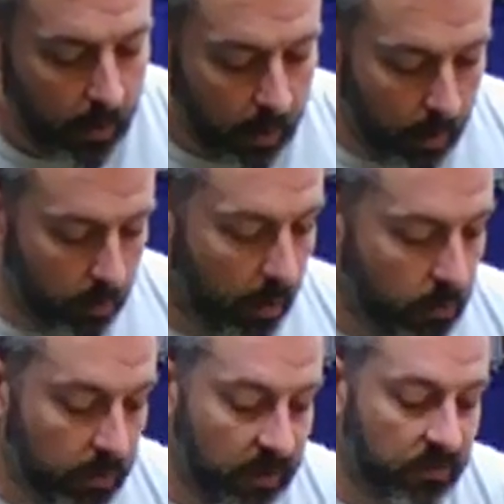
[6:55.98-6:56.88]

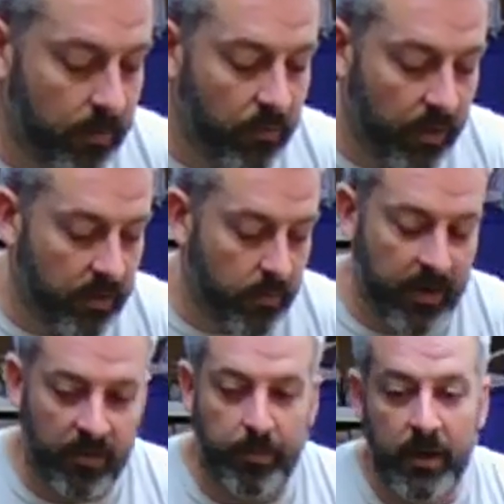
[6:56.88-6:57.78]
Luckily, it seems like the
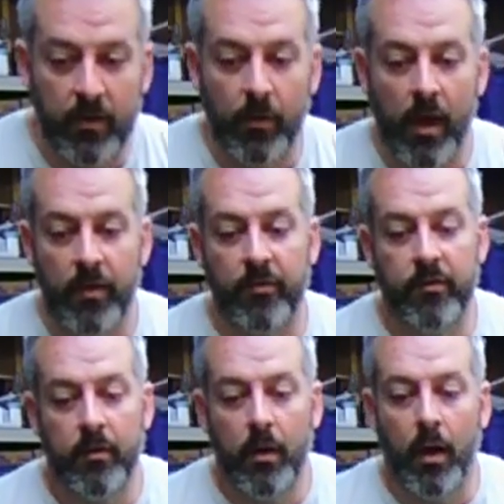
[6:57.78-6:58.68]
Maxpeedingrods
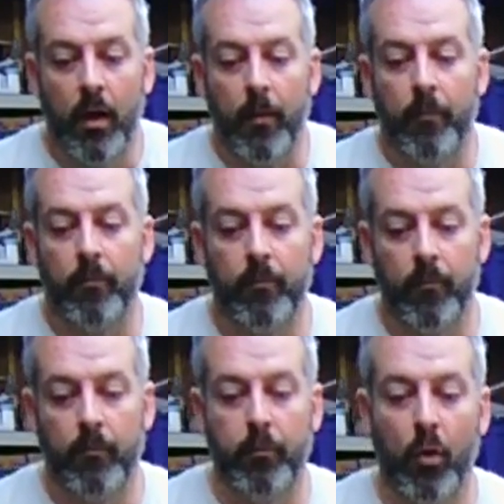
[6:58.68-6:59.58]

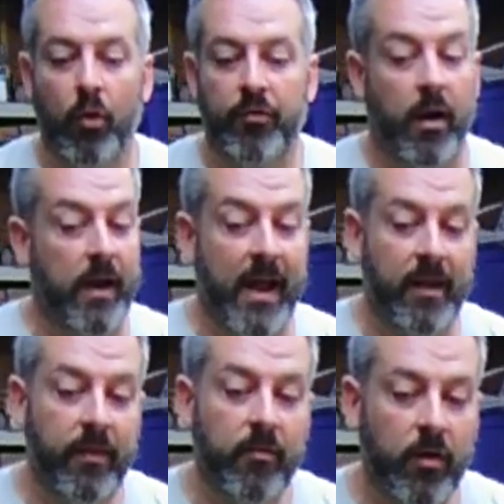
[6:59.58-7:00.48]
bolts are not in
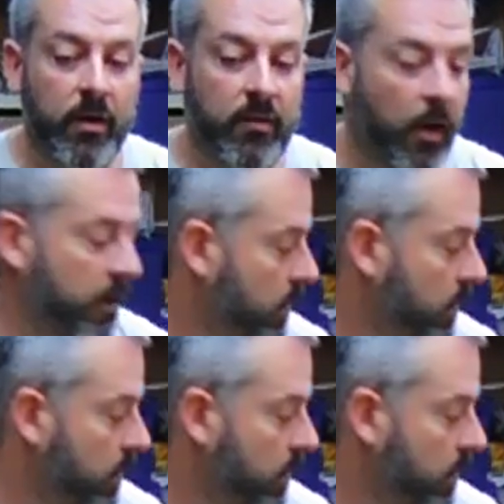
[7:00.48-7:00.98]
there very tight,